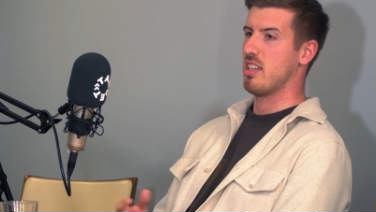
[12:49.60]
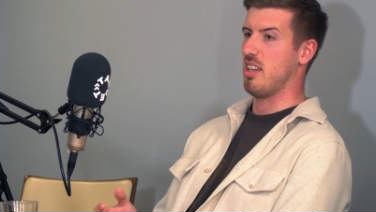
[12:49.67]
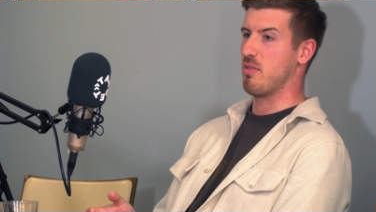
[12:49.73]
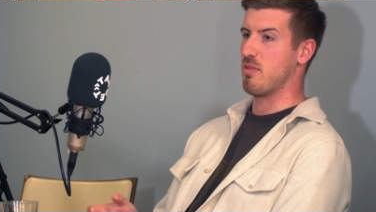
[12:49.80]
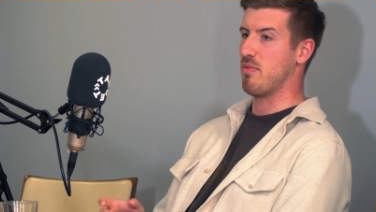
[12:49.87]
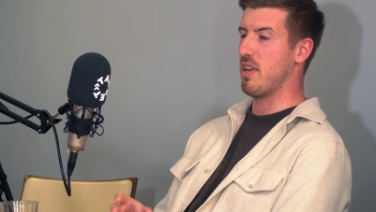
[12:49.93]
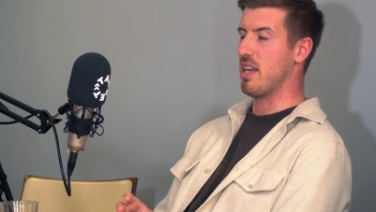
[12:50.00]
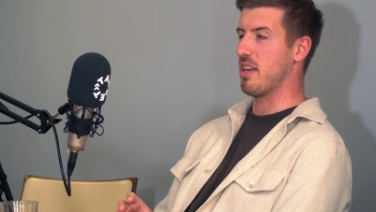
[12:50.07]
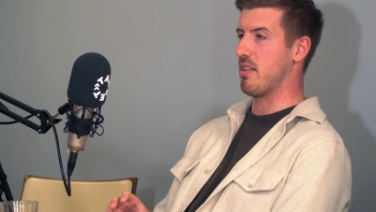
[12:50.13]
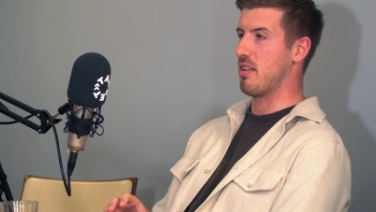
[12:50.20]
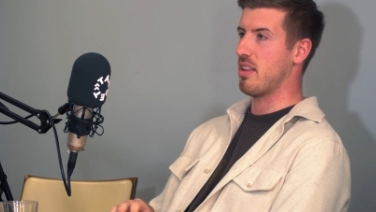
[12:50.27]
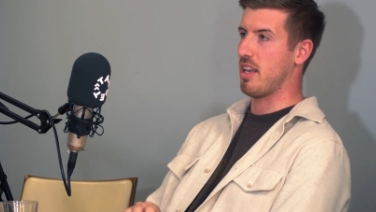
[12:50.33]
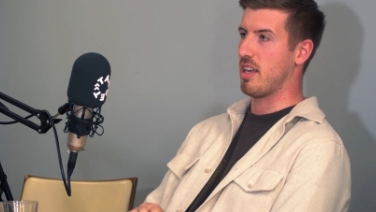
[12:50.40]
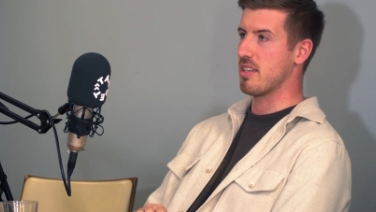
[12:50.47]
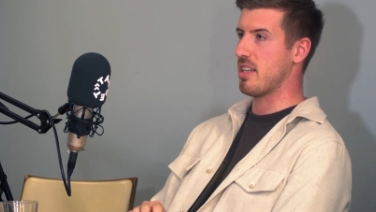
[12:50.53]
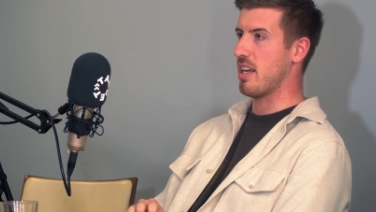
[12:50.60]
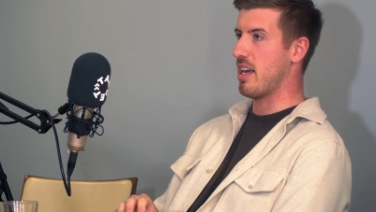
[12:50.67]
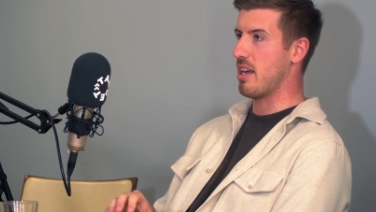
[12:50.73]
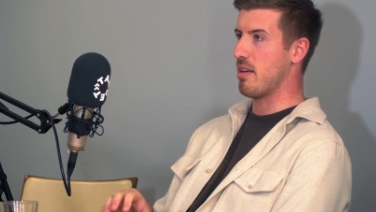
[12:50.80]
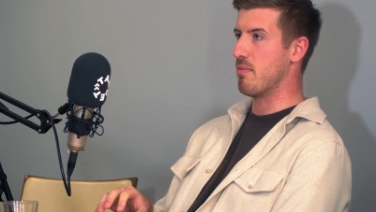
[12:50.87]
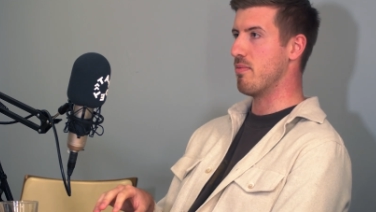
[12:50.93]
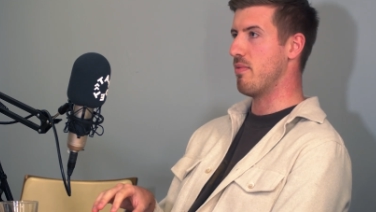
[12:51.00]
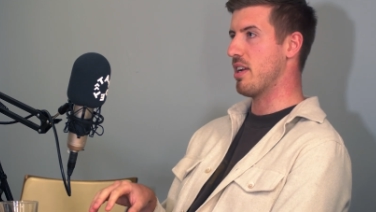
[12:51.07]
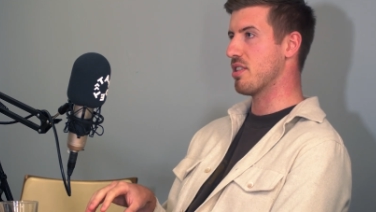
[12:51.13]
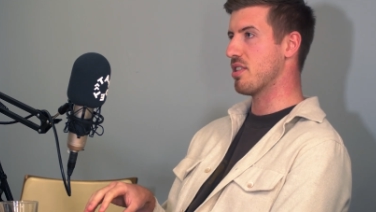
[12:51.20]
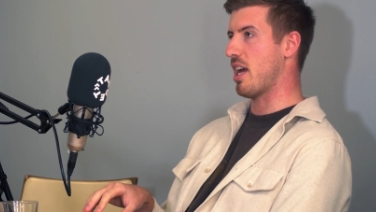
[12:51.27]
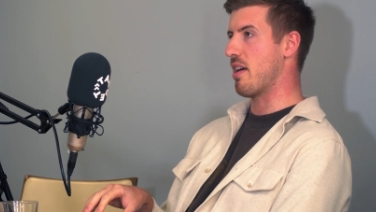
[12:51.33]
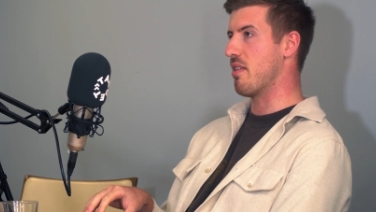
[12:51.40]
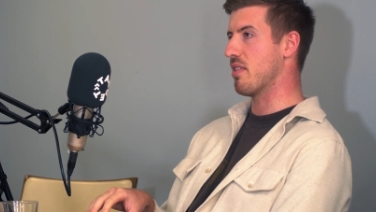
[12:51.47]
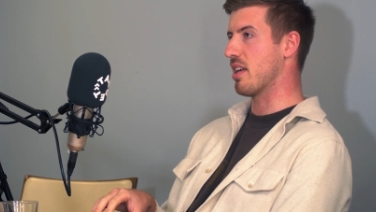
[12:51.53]
you know, vegan things here,
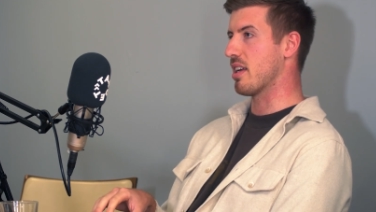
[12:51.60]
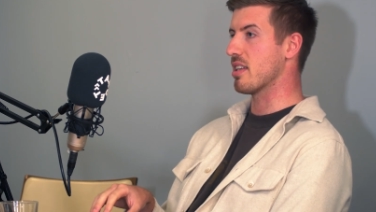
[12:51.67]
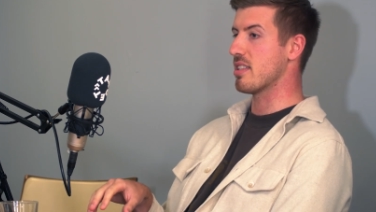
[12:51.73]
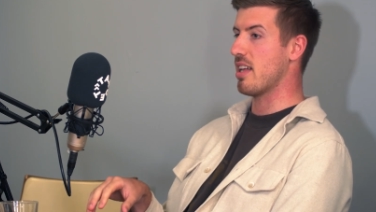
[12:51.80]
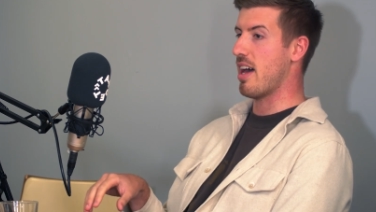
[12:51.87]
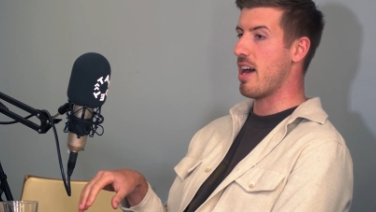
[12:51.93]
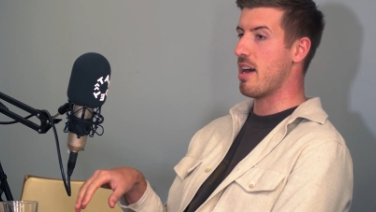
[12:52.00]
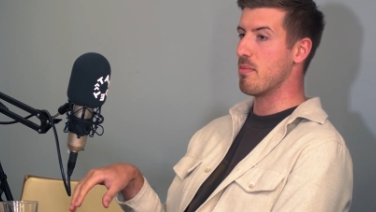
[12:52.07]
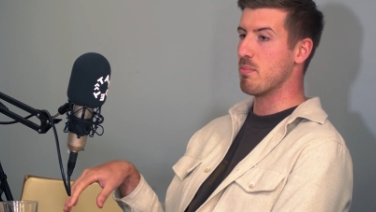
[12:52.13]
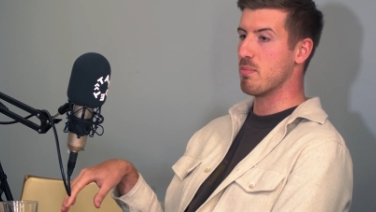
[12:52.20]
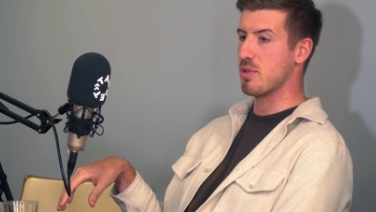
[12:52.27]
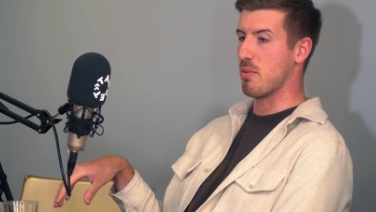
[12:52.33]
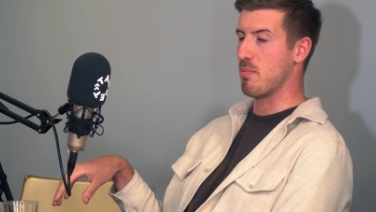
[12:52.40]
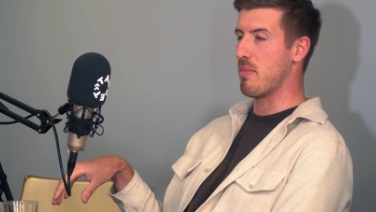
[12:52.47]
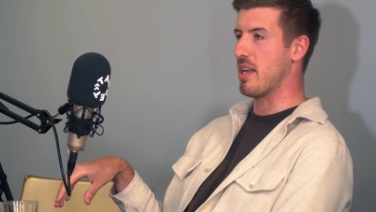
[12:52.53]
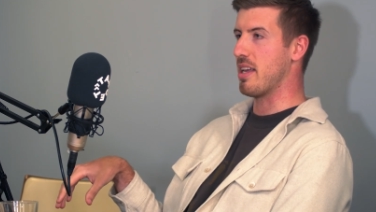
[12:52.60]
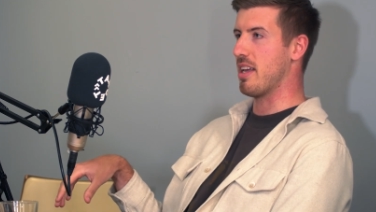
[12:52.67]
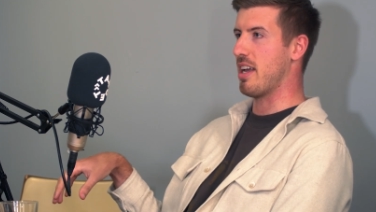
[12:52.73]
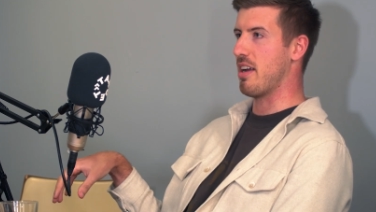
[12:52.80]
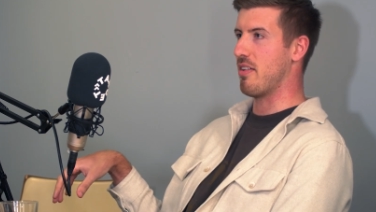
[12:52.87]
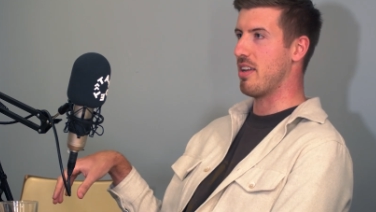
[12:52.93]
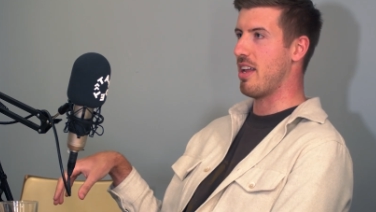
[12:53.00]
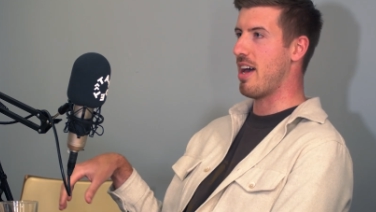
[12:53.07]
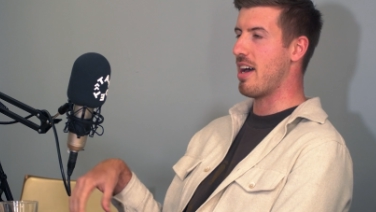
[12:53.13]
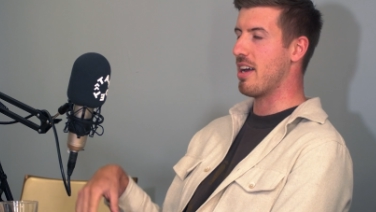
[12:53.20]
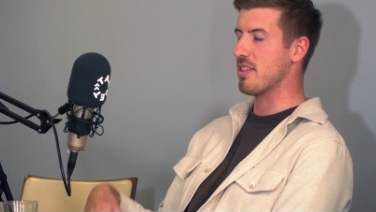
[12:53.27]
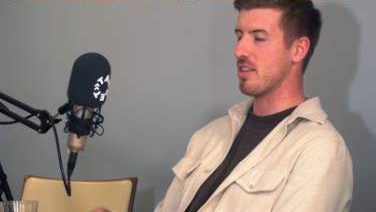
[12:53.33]
vegetarian things there, some meat here and there.